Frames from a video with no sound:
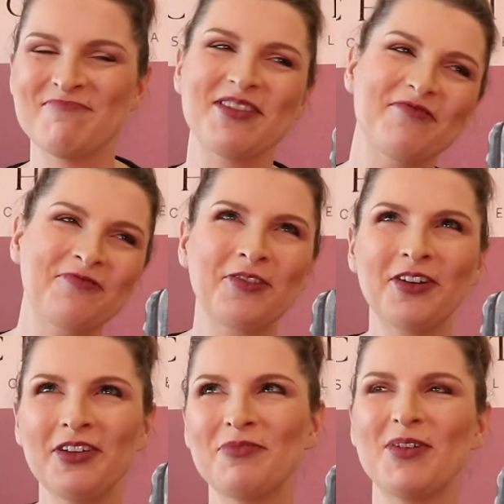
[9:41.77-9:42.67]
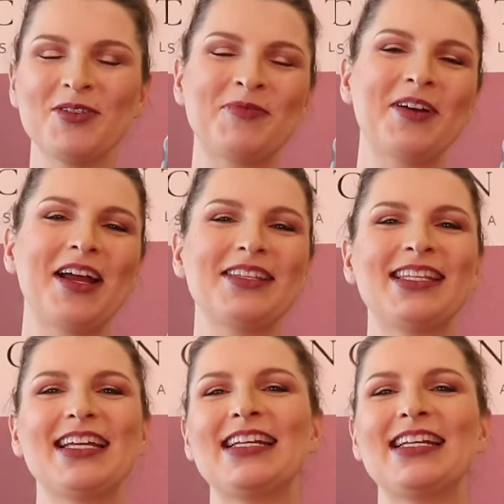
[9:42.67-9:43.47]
but for the most part, I'd say